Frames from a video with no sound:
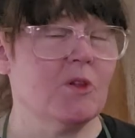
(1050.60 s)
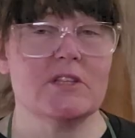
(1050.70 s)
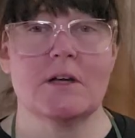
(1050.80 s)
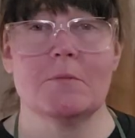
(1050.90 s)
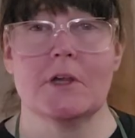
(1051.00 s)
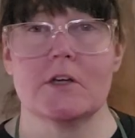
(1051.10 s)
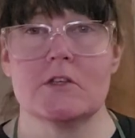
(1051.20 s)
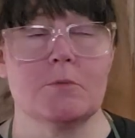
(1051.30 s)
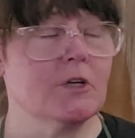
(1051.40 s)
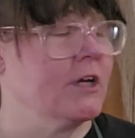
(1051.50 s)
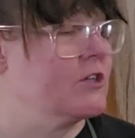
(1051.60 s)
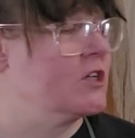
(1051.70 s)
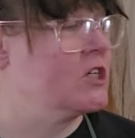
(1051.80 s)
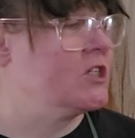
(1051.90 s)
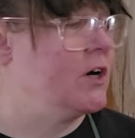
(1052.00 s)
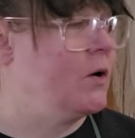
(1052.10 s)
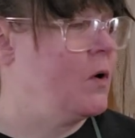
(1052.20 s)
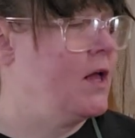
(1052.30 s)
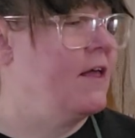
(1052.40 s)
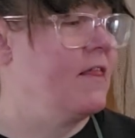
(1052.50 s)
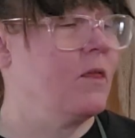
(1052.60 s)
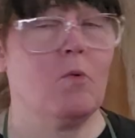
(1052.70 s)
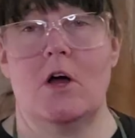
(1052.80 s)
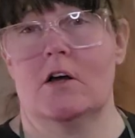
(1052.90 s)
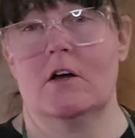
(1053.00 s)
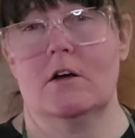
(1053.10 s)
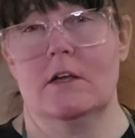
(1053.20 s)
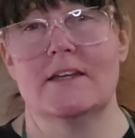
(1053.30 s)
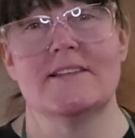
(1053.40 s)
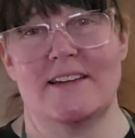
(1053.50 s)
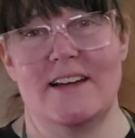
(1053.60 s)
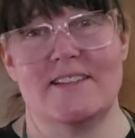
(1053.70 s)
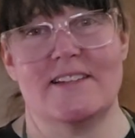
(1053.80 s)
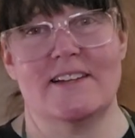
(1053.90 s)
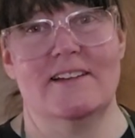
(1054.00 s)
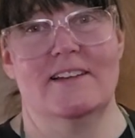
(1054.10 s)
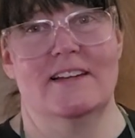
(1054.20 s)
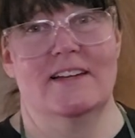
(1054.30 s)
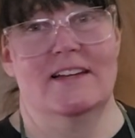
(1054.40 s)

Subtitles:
Plus I'm like a super taster, so the water is nasty.